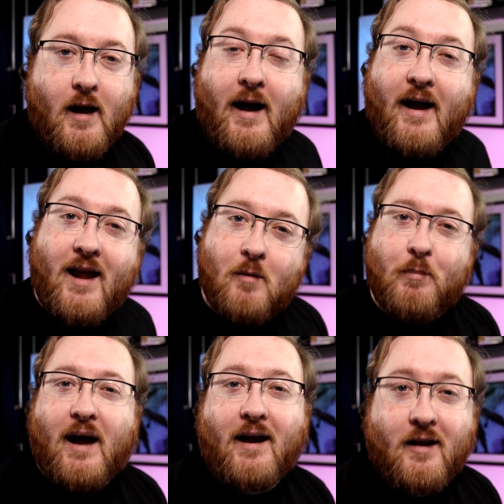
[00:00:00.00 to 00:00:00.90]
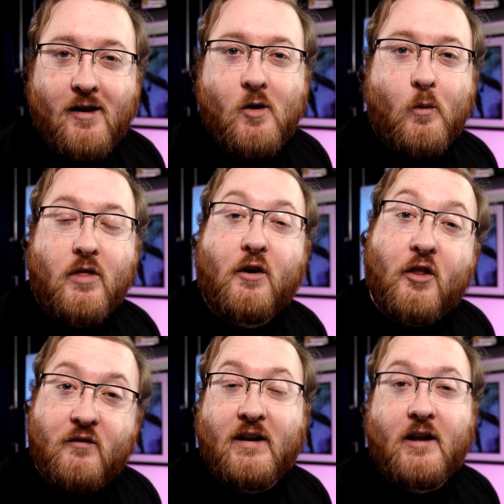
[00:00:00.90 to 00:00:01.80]
I am back with another
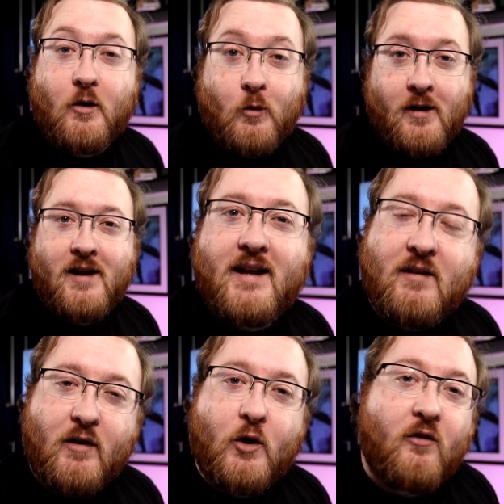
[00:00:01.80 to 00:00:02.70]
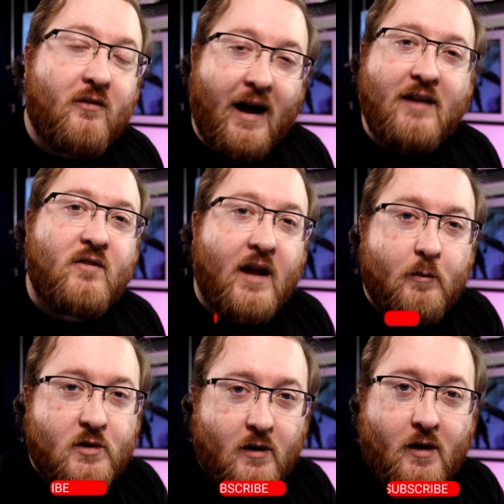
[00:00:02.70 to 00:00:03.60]
video giving you 5
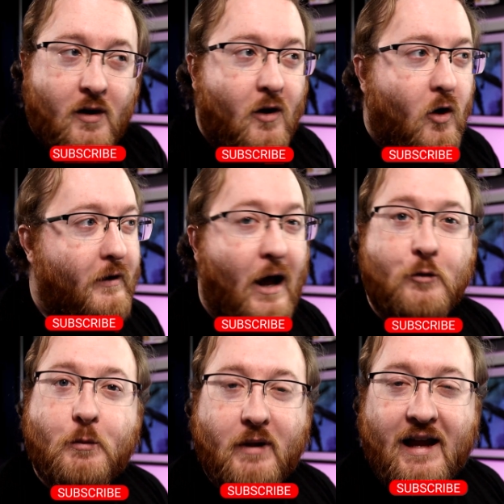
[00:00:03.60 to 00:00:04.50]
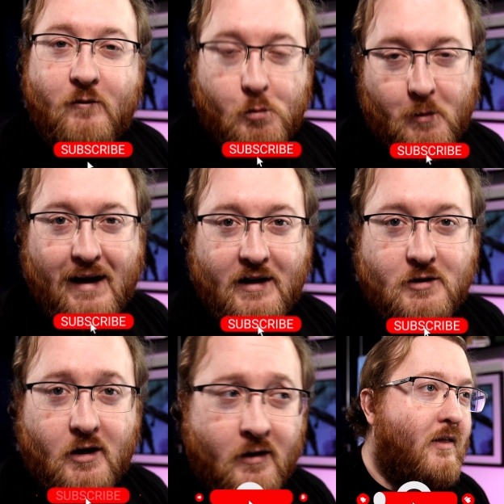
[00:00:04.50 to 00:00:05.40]
tips on how to play Football
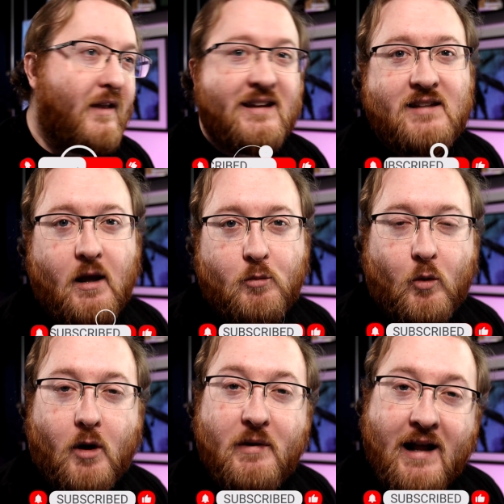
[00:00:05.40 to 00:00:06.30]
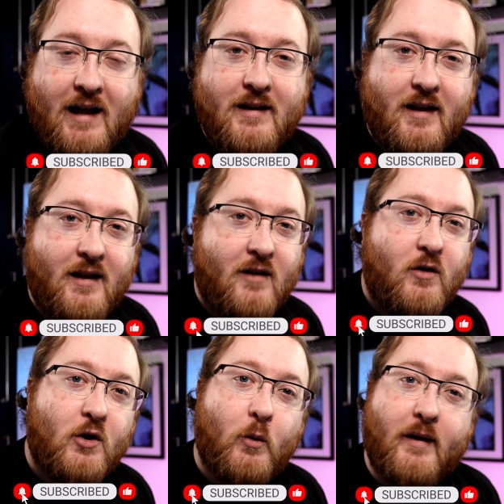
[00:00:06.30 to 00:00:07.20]
Manager. These tips will come in handy if
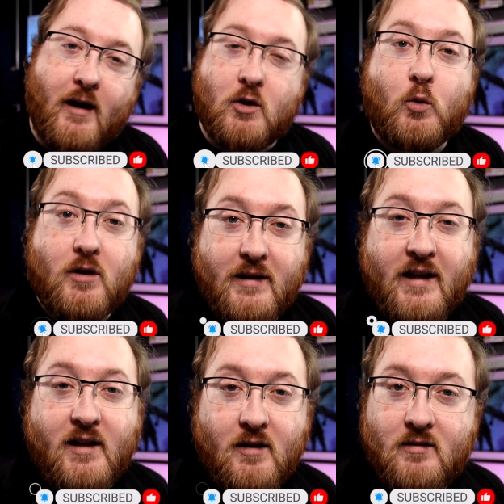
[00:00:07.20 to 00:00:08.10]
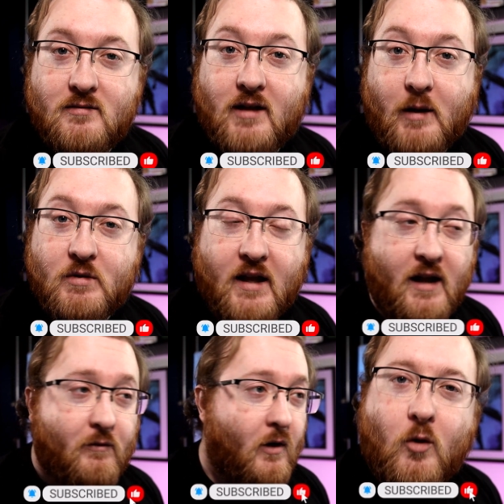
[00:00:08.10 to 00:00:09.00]
you're doing a lower league type
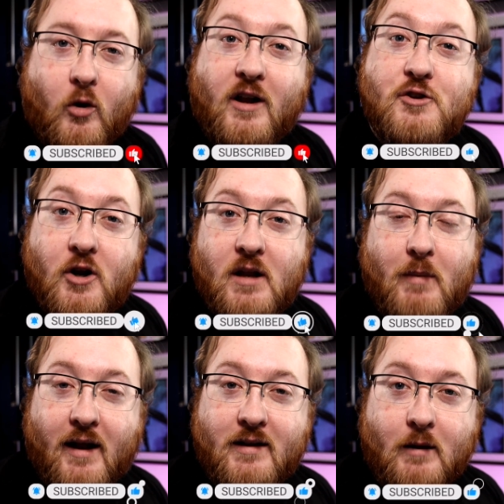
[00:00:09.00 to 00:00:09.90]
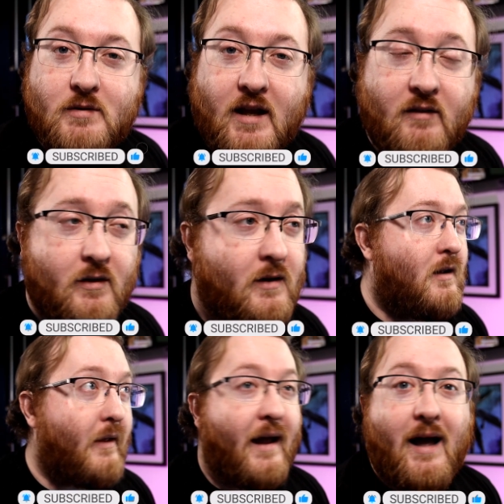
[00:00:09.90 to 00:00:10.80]
save or a journeyman type save,
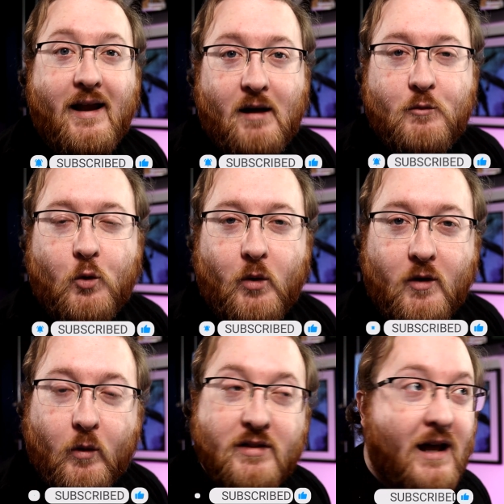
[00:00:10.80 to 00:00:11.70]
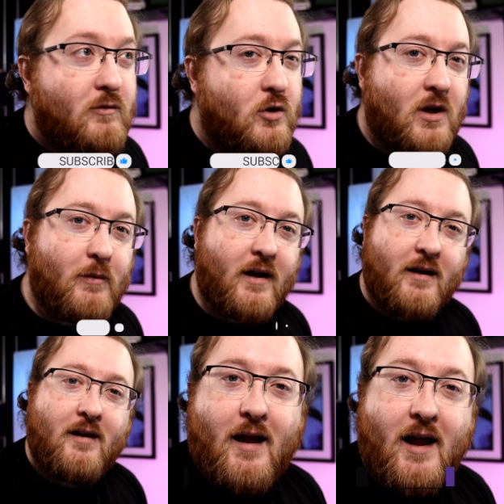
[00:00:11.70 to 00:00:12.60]
like I am doing with Neftocimic
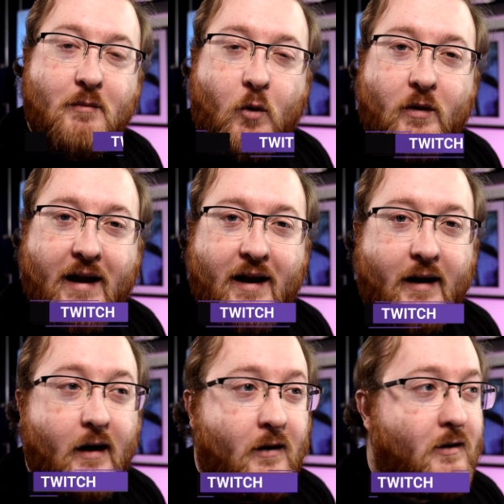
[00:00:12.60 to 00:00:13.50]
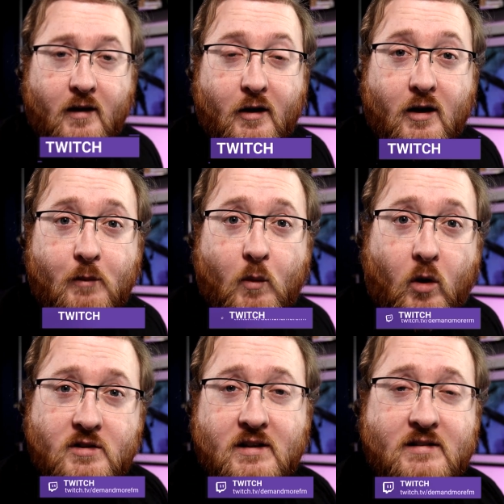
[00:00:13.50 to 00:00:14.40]
in Bulgaria. You can come and
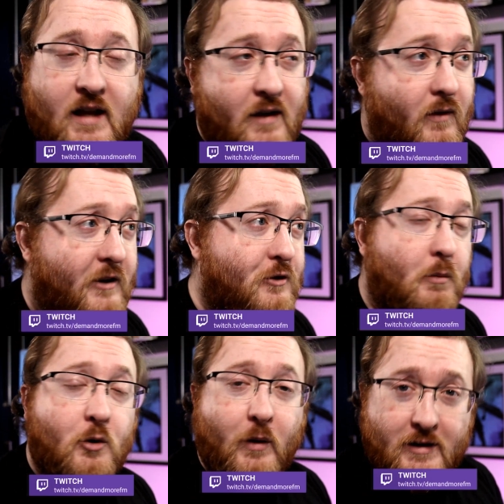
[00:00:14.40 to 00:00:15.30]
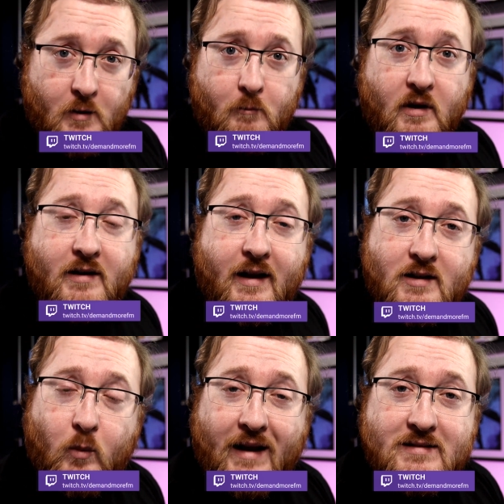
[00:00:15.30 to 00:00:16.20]
watch this save. I stream on Twitch Mondays,
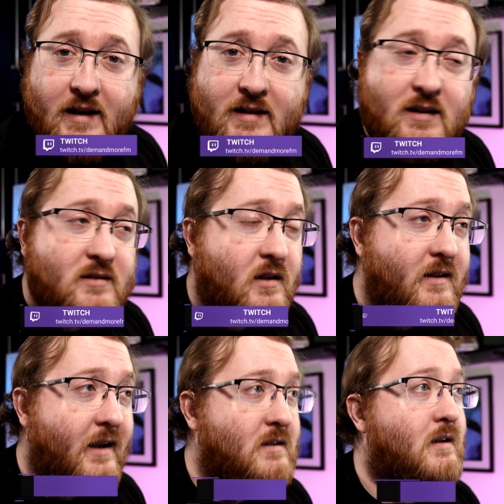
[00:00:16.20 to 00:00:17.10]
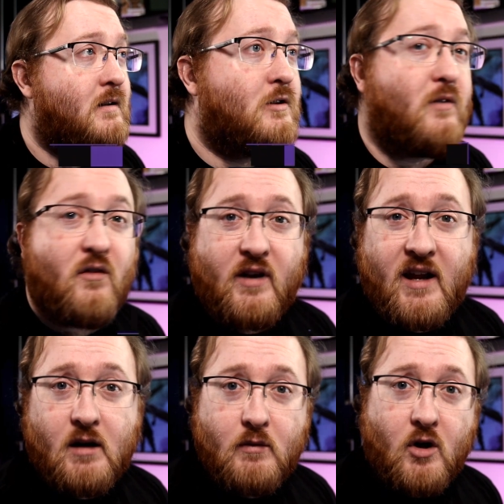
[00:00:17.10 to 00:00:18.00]
Wednesdays and Sundays. If you're free,
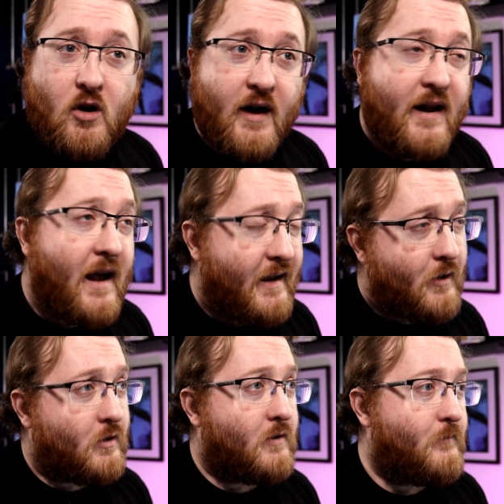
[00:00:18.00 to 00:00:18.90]
come along and hang out.